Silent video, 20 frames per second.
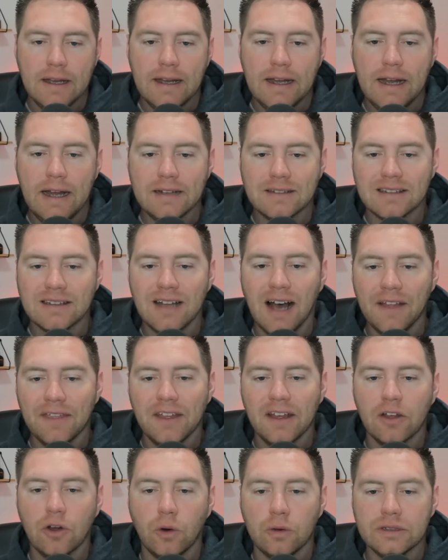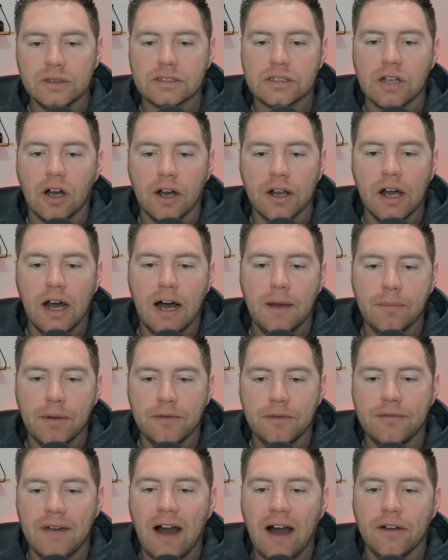It's not that gold has gone up
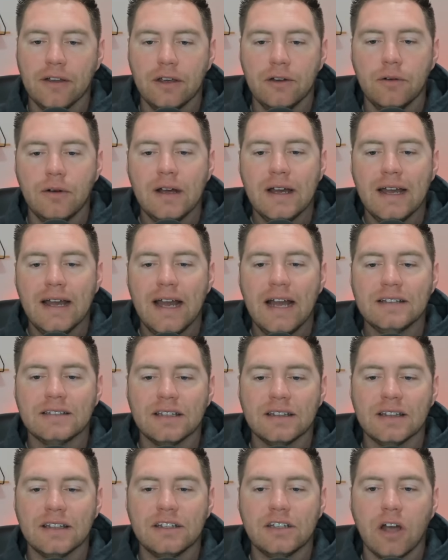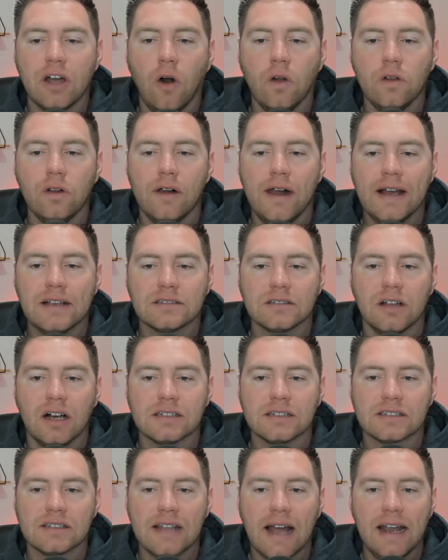in value. It's that the dollar has
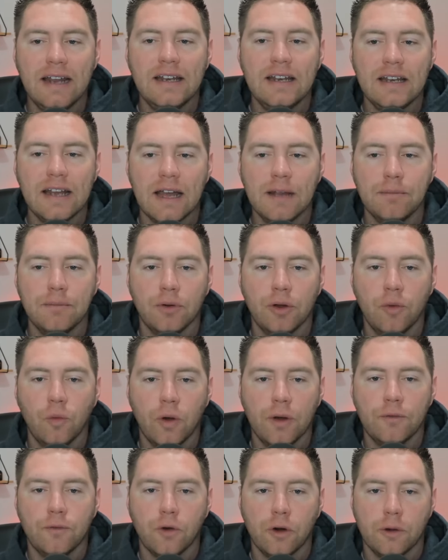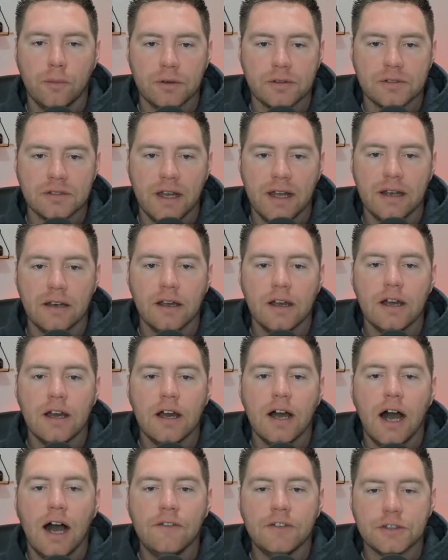lost 99.14%
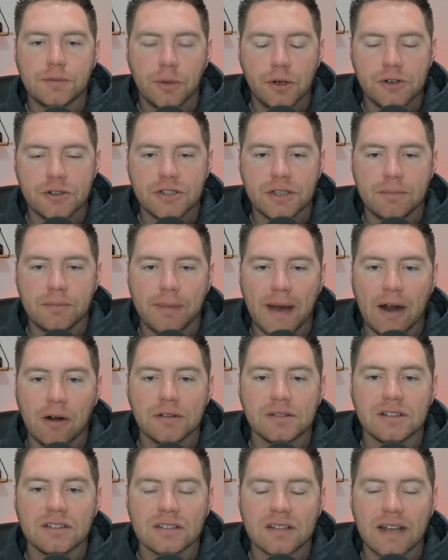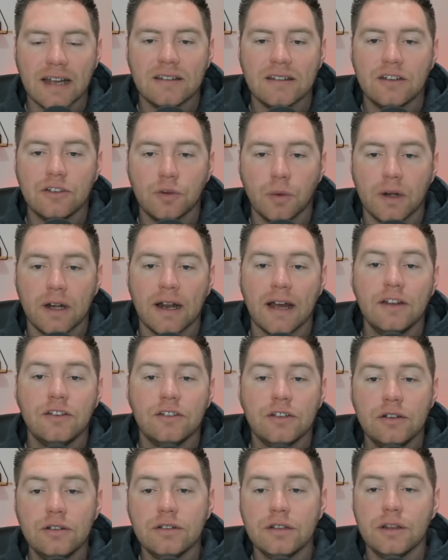of its purchasing power since 1929
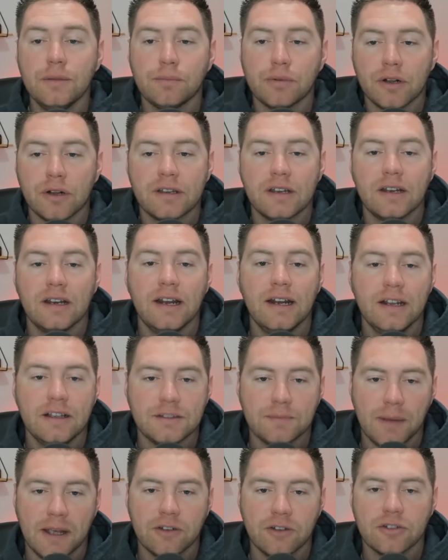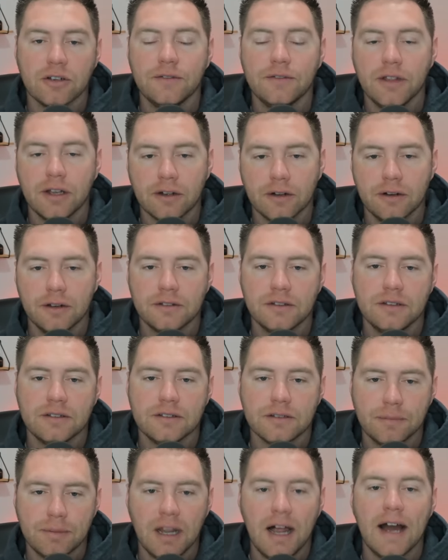due to the printing and expansion of the currency
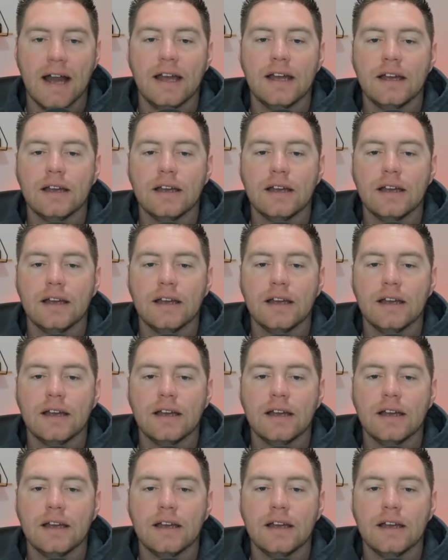supply.